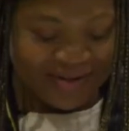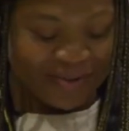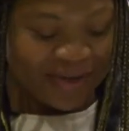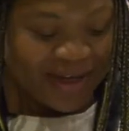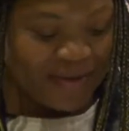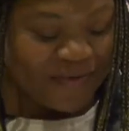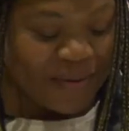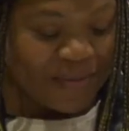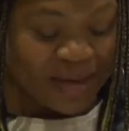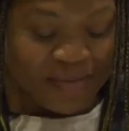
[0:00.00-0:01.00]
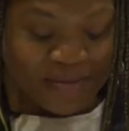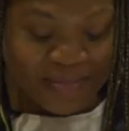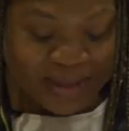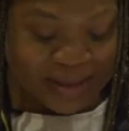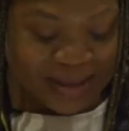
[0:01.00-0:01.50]
all other family
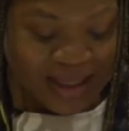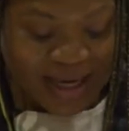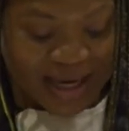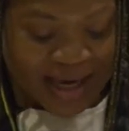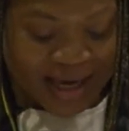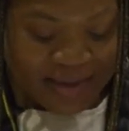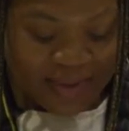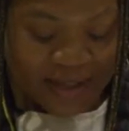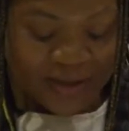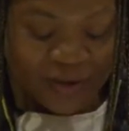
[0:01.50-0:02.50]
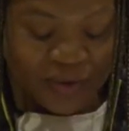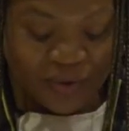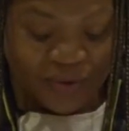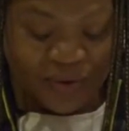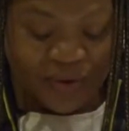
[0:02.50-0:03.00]
members that
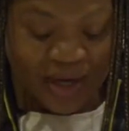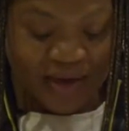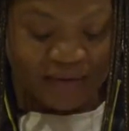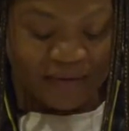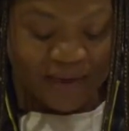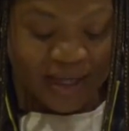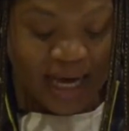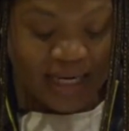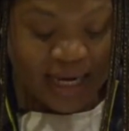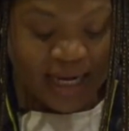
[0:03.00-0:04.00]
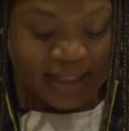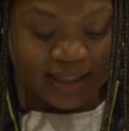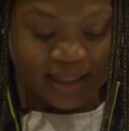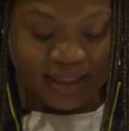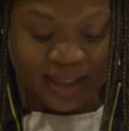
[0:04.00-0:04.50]
you have
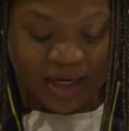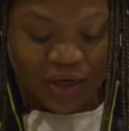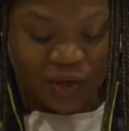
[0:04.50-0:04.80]
highlighted.